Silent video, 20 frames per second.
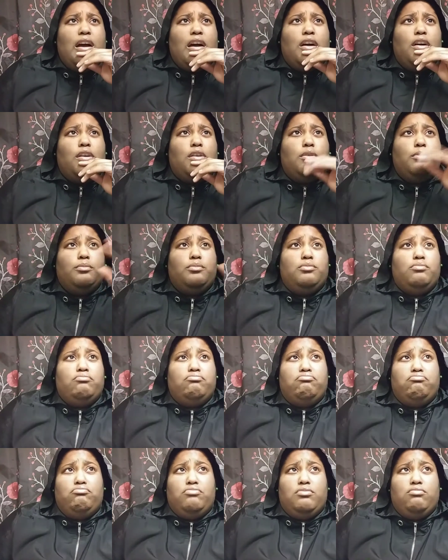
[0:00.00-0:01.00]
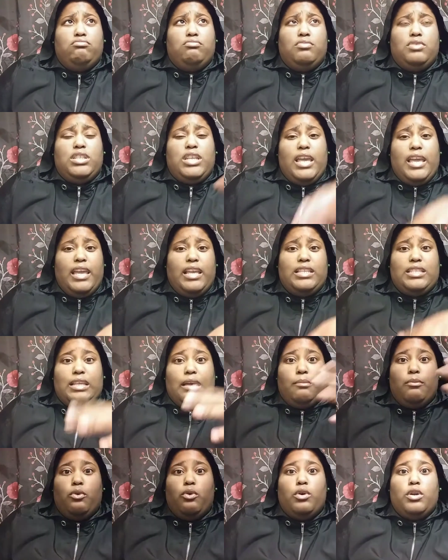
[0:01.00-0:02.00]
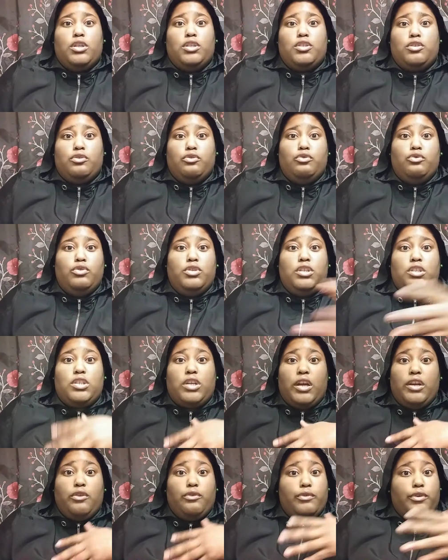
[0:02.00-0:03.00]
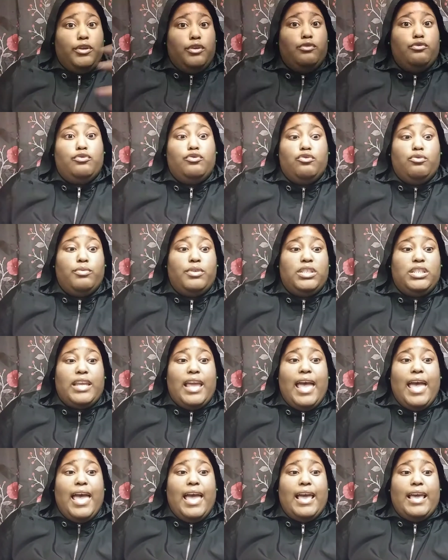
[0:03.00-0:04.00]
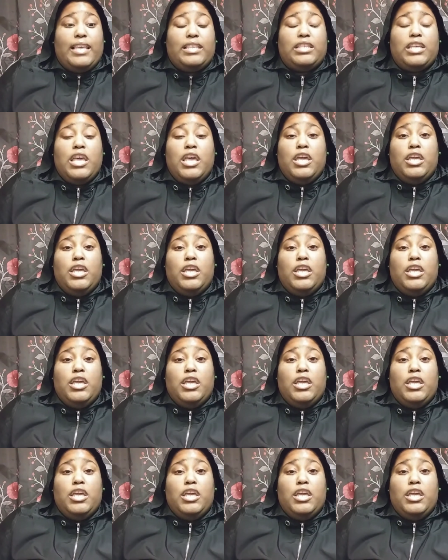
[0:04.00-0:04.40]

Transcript: Um, Tae stopped going to school. She started doing YouTube with Jazz.